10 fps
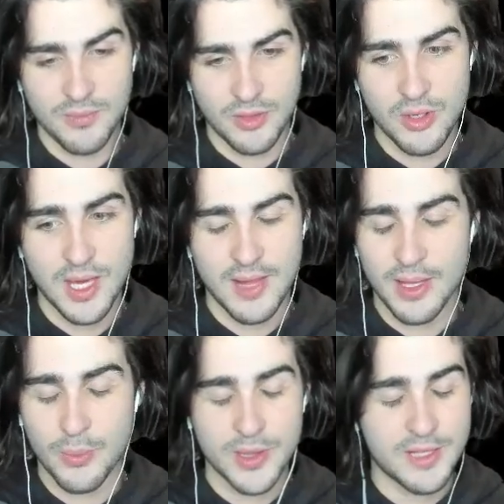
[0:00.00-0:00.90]
you get
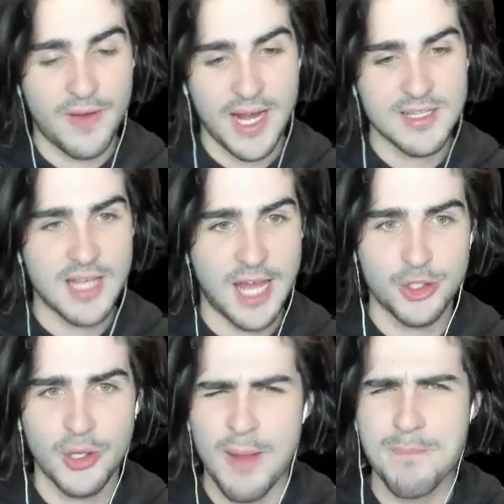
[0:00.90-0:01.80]
like with Divine
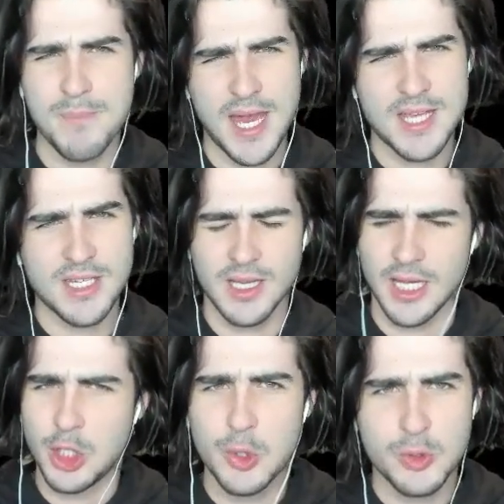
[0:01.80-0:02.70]
Slash, you get amazing
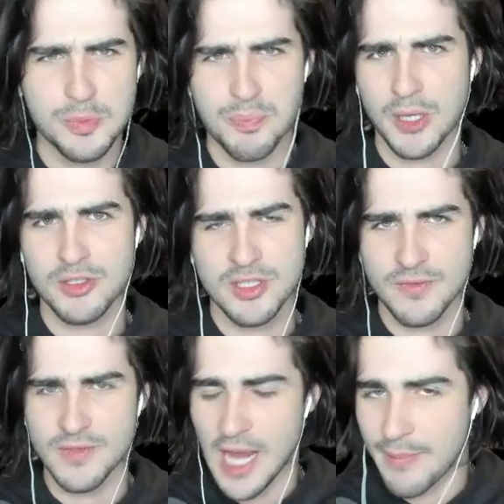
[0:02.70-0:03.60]
like huge bursts
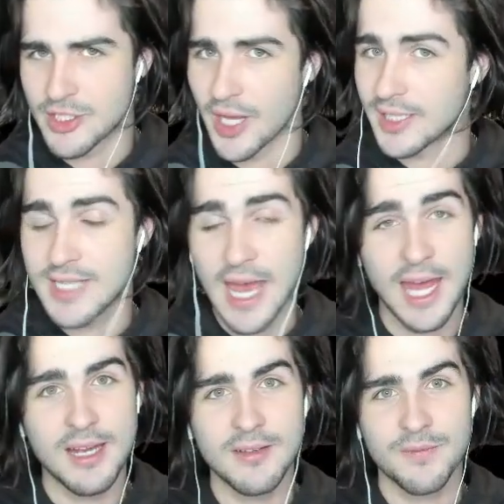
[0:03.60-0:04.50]
of damage, like
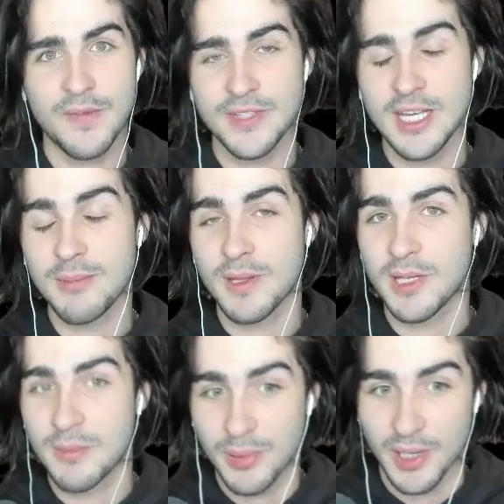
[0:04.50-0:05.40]
10-15
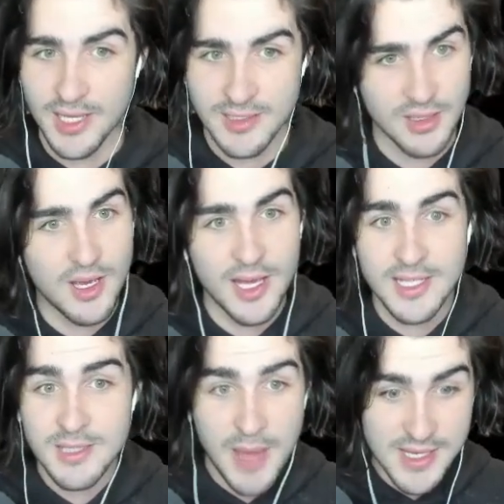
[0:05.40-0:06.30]
million plus.
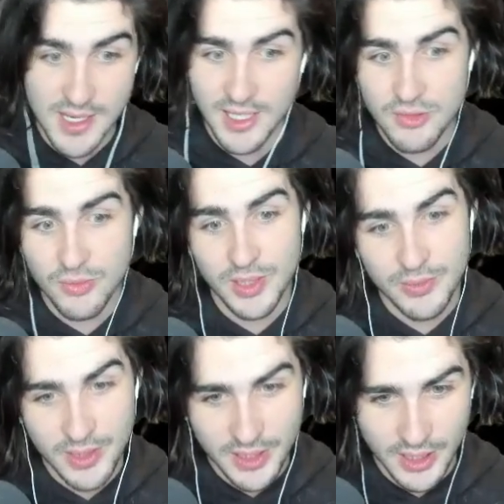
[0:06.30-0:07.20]
It's amazing. It's
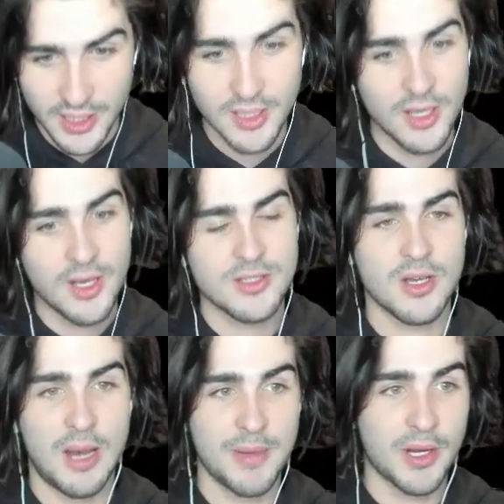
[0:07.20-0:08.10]
really good.
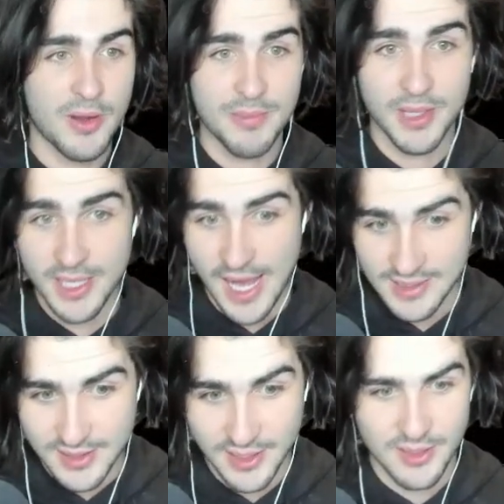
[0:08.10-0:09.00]
So I'm gonna go ahead and put it in
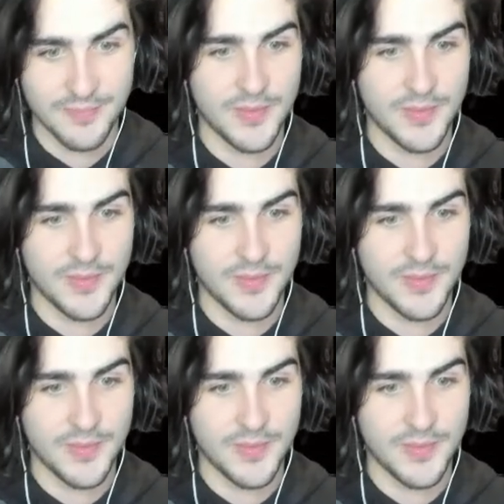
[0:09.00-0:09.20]
S tier.